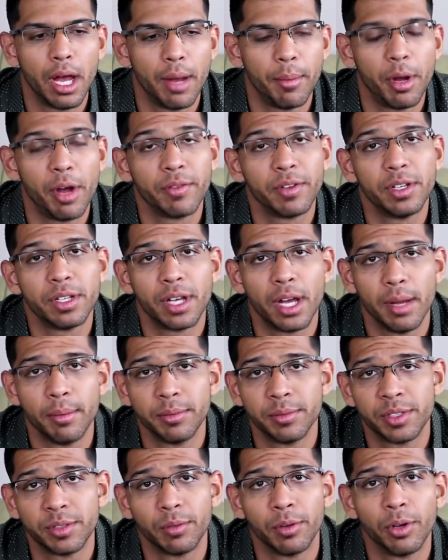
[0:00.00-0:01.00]

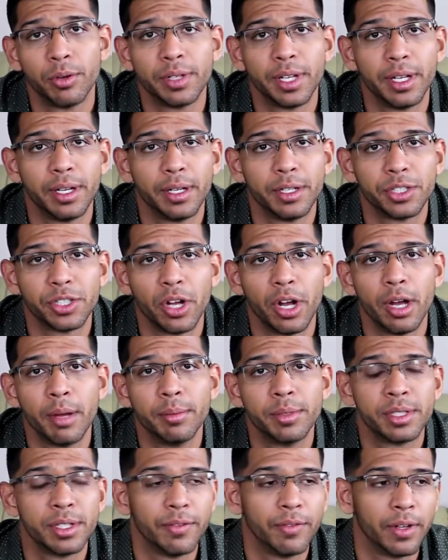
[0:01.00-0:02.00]
oftentimes rotating
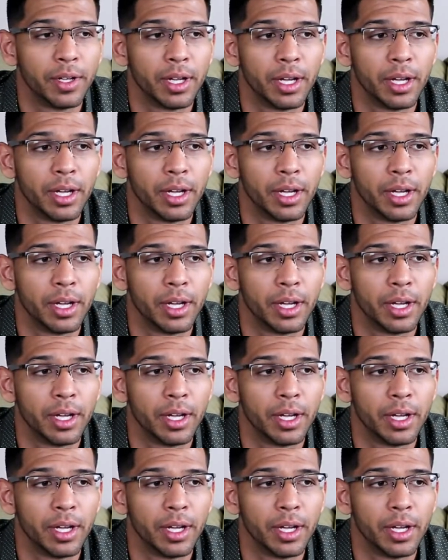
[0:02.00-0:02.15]
jobs to